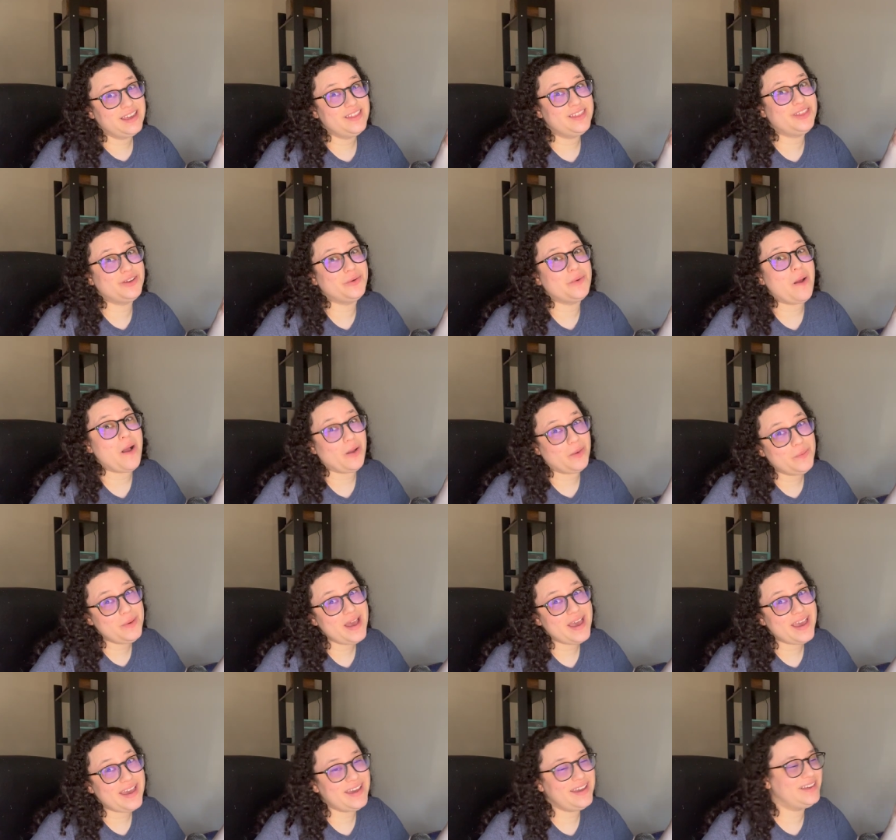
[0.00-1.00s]
the wrong
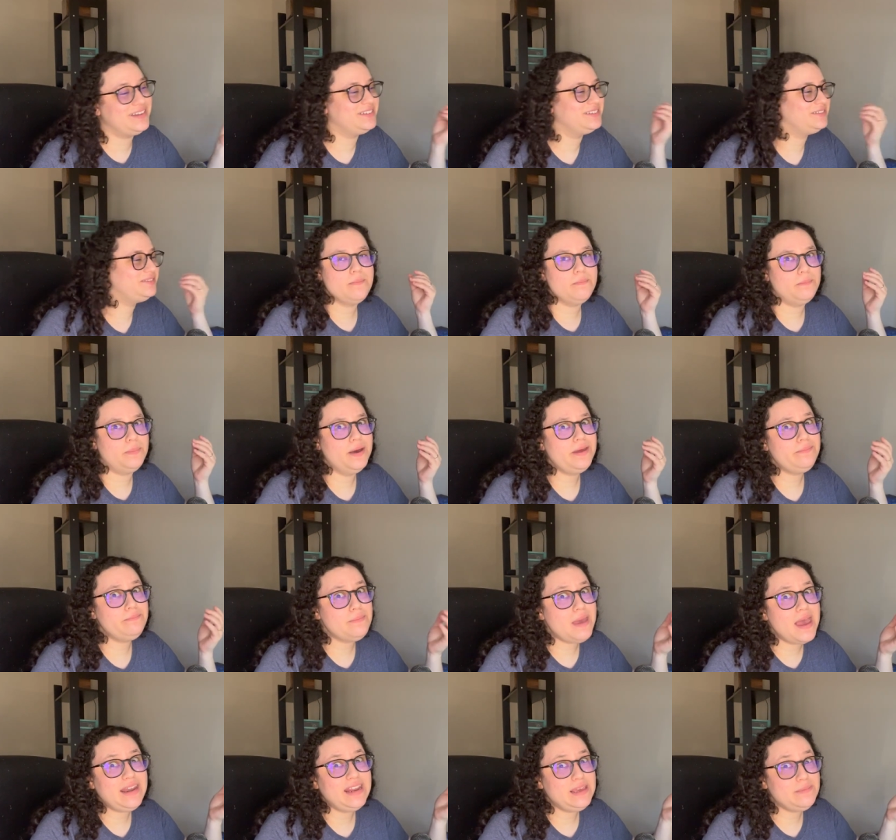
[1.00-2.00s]
way. But
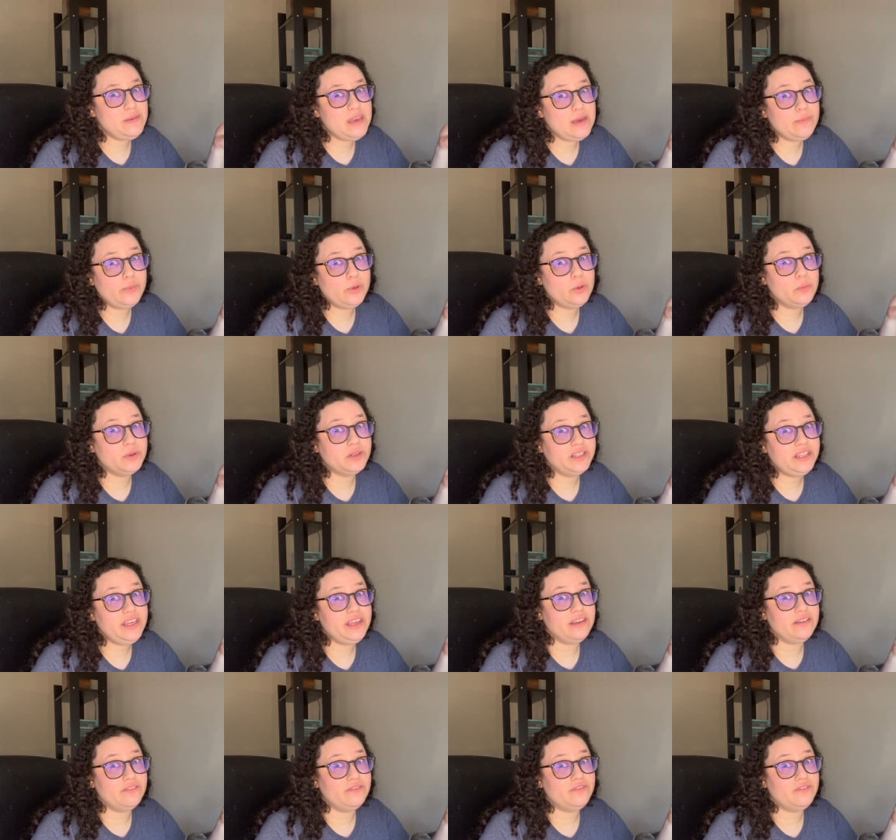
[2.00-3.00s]
many people
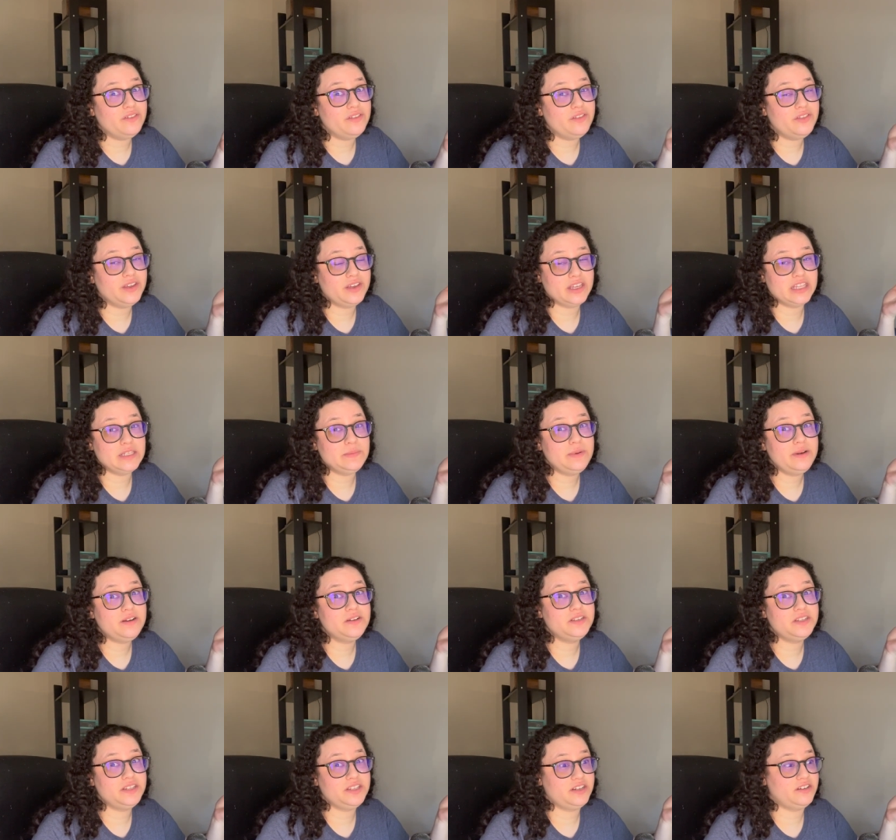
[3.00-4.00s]
believe the
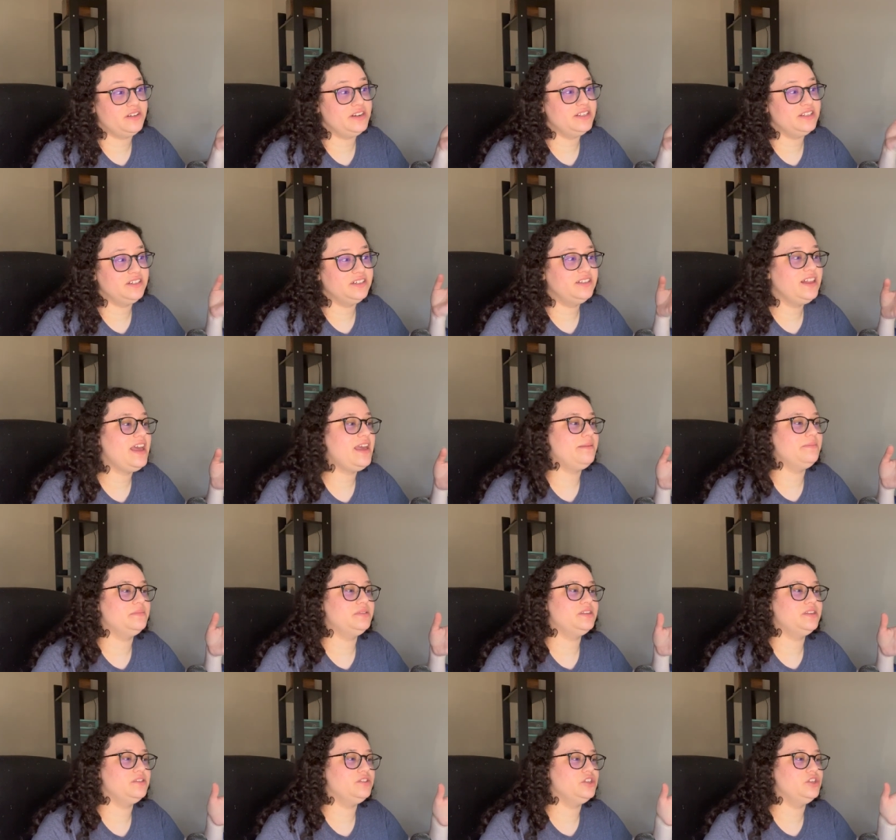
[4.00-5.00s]
conspiracy theories and
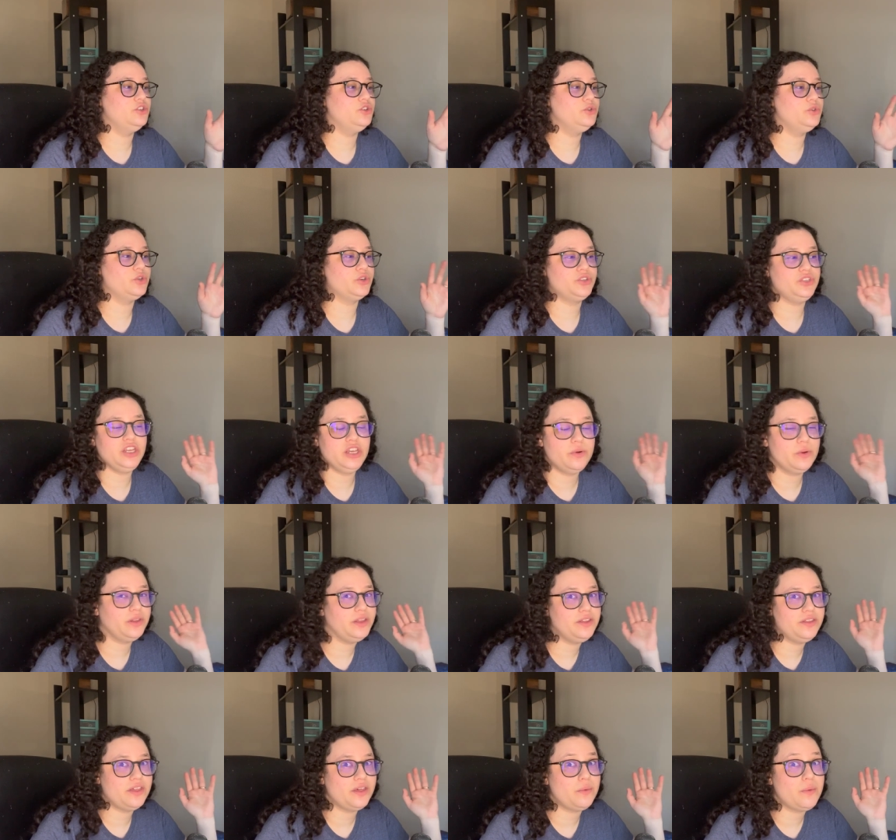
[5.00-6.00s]
claims that Jews are
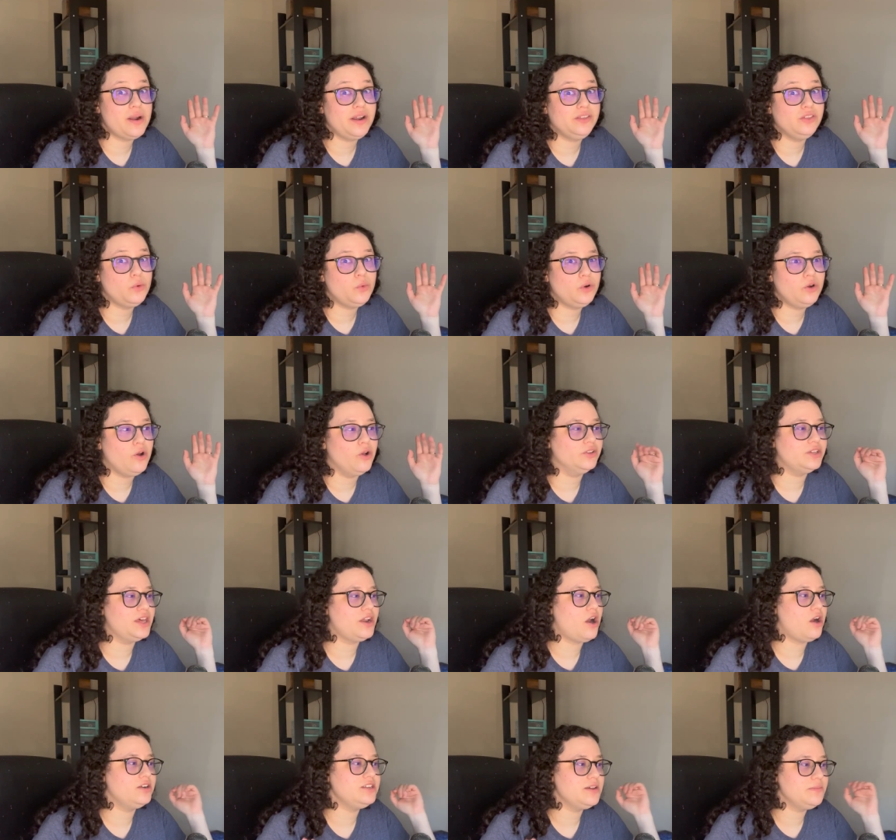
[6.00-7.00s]
secretly running the world and
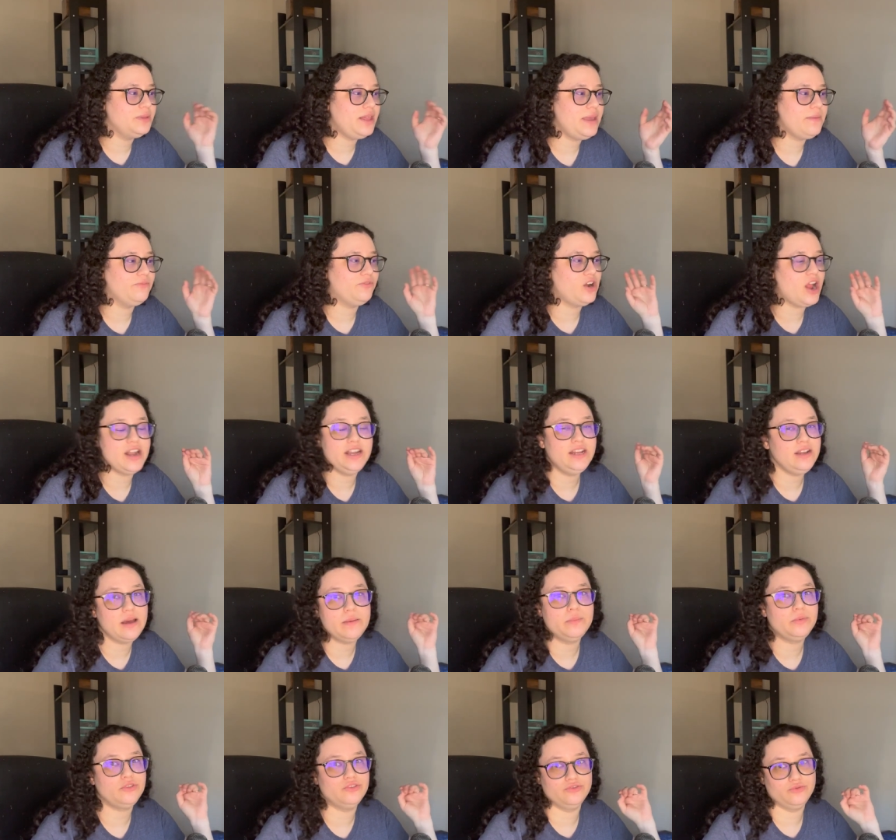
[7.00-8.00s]
are to blame for any
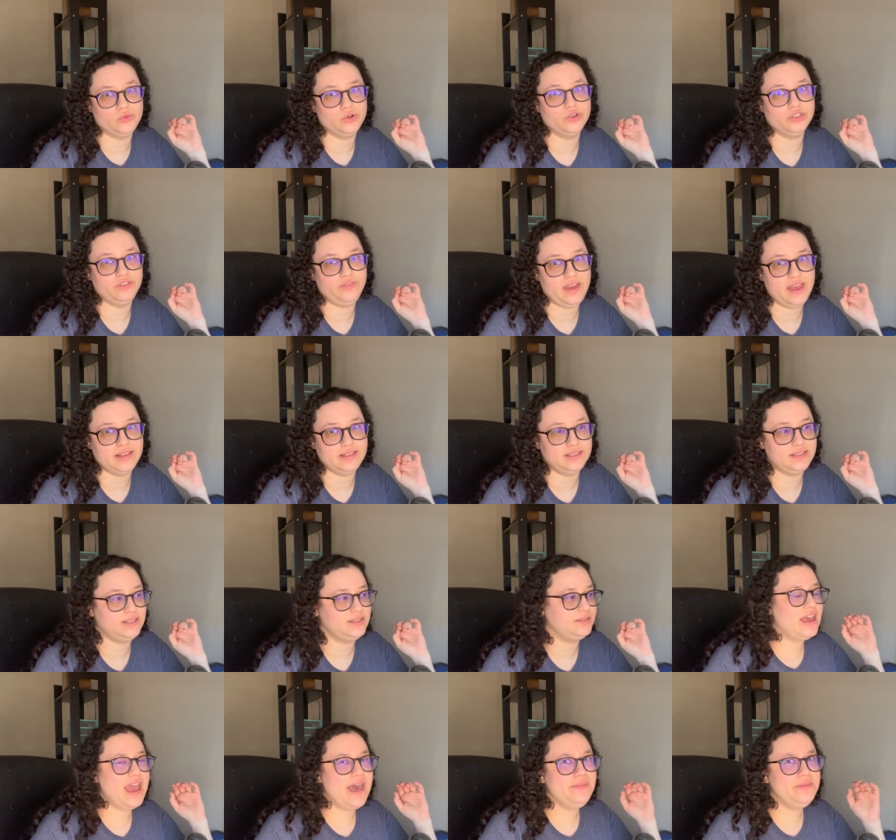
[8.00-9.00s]
number of world
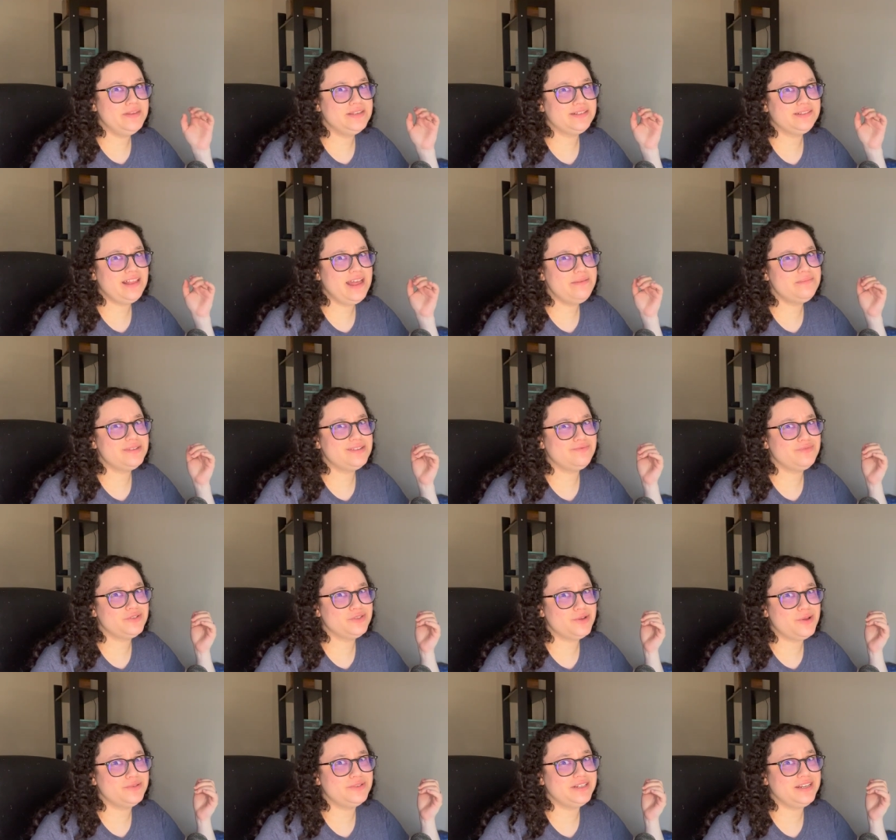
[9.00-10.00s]
events. And these claims have
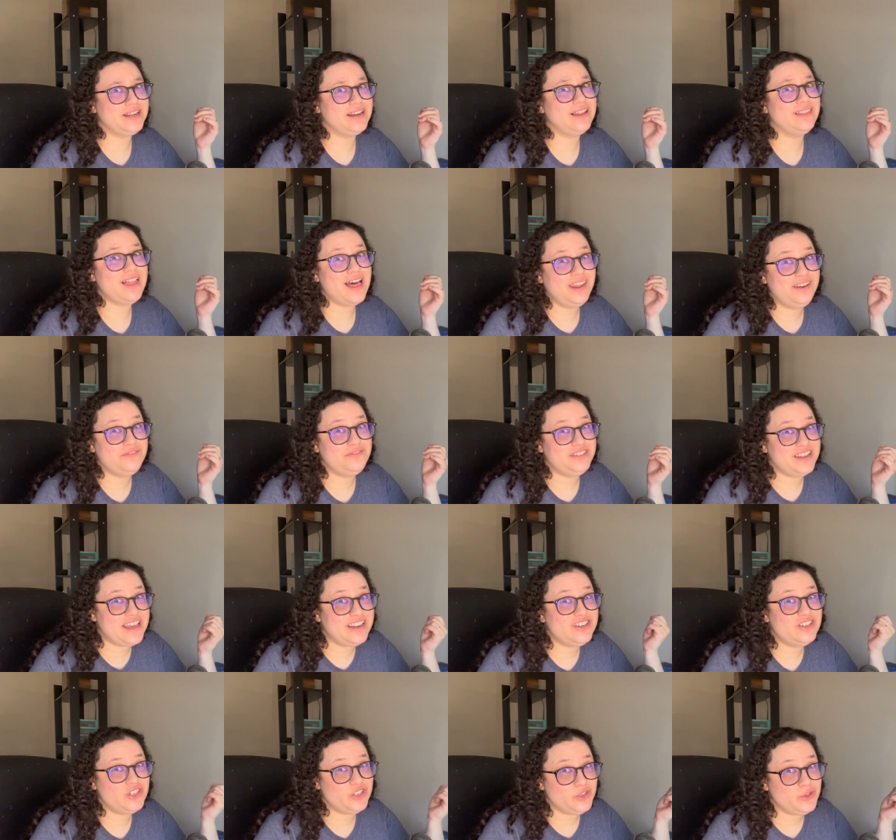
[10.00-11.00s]
resulted in a lot of
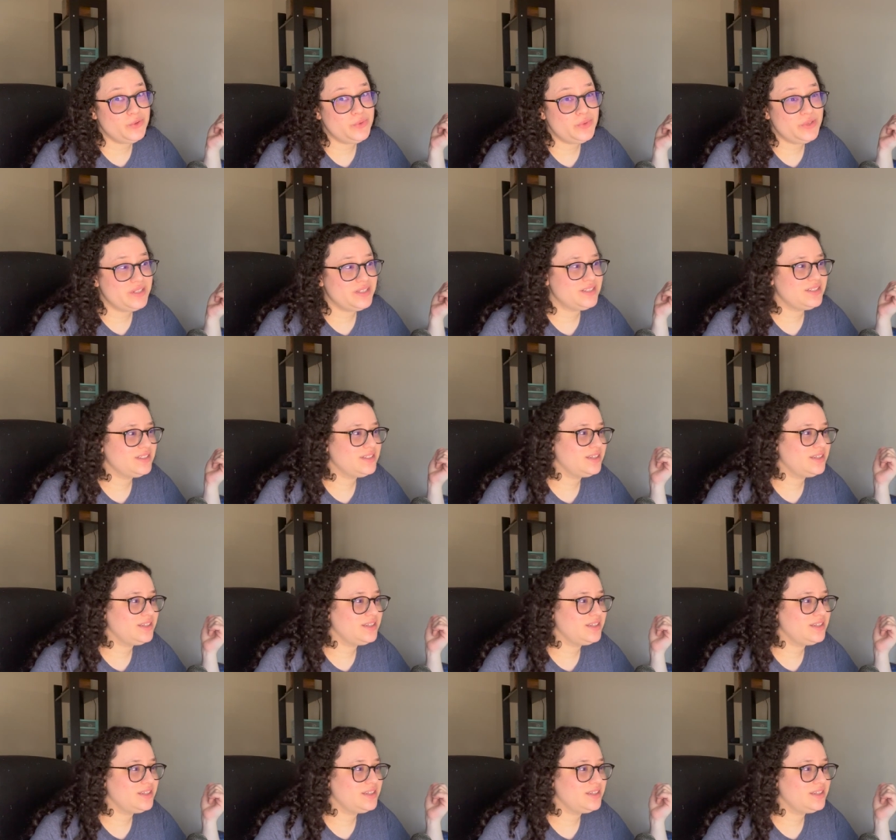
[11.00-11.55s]
dead Jews.